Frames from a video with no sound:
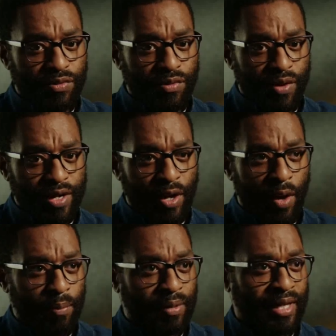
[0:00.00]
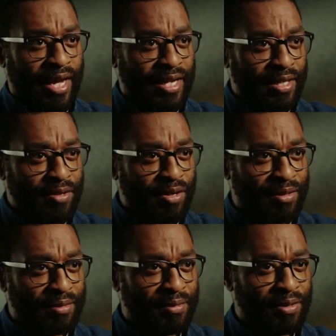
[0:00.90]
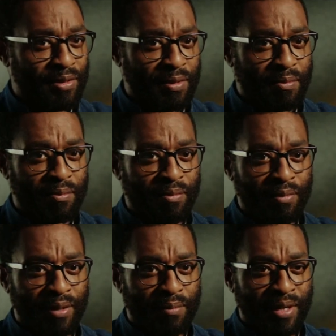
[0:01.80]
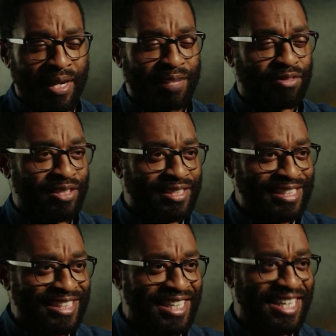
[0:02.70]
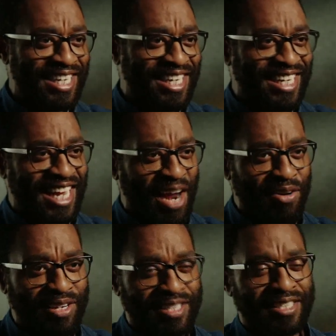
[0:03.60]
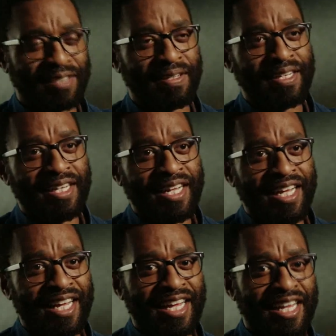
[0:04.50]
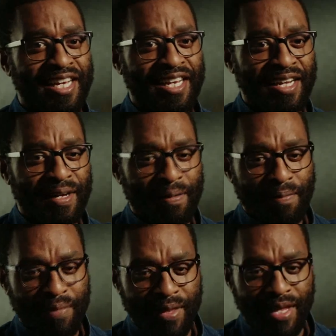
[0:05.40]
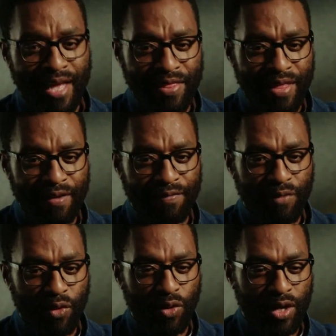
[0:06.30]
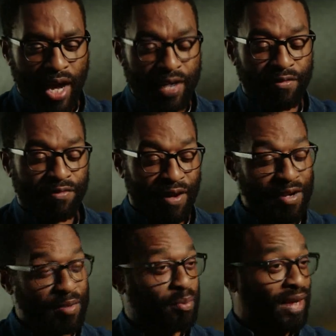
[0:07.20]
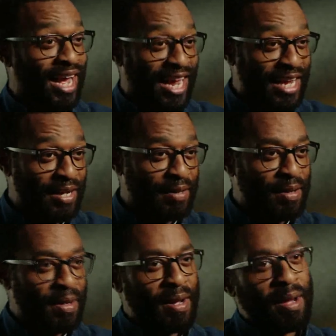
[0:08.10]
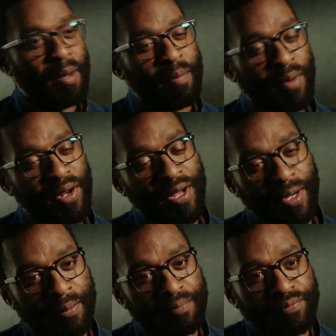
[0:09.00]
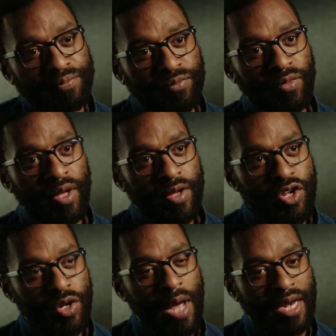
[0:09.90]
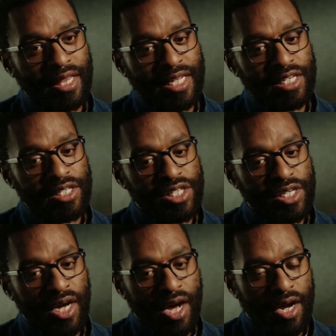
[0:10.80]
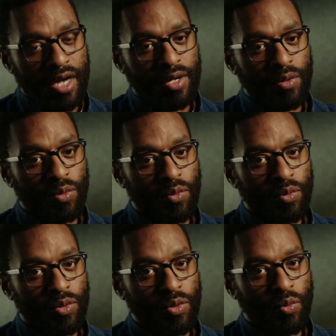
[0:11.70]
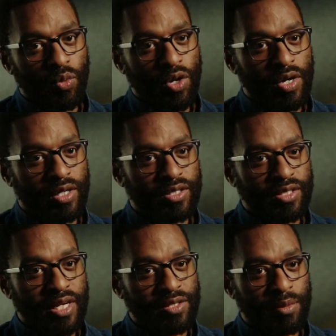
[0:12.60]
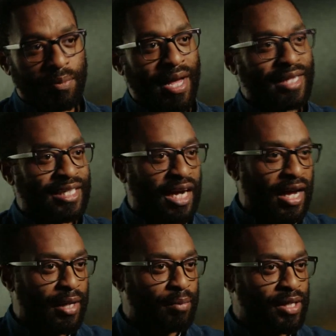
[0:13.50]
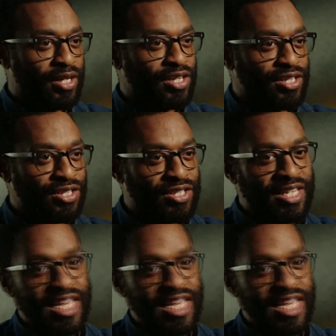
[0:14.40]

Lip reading: very complicated, malevolent character, and therefore kind of fun to play. But and I think Scar works as a bad guy because